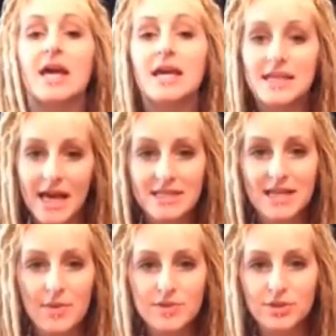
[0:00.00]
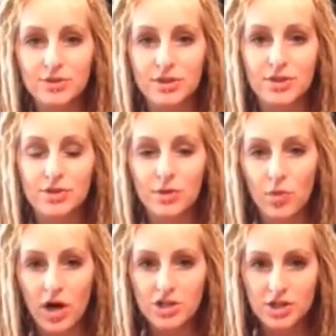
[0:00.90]
Yes, absolutely, you can
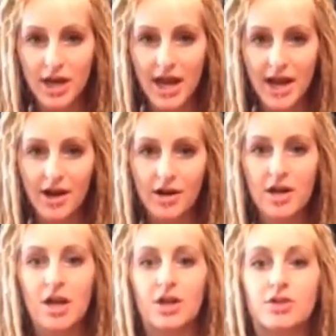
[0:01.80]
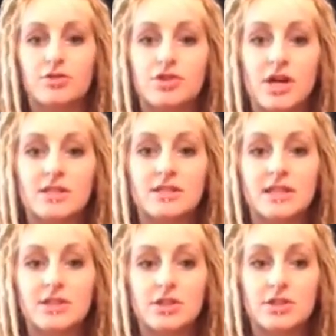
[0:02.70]
wash your hair. You just
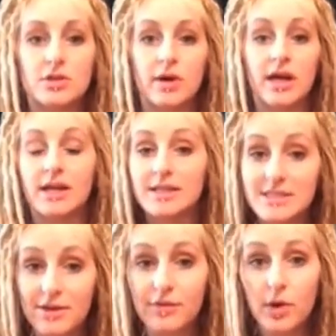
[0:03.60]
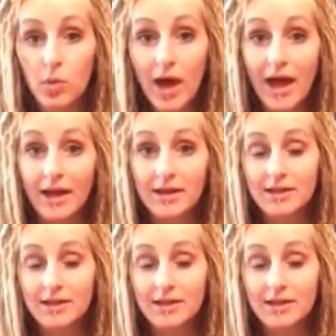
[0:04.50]
need to do it in a different way.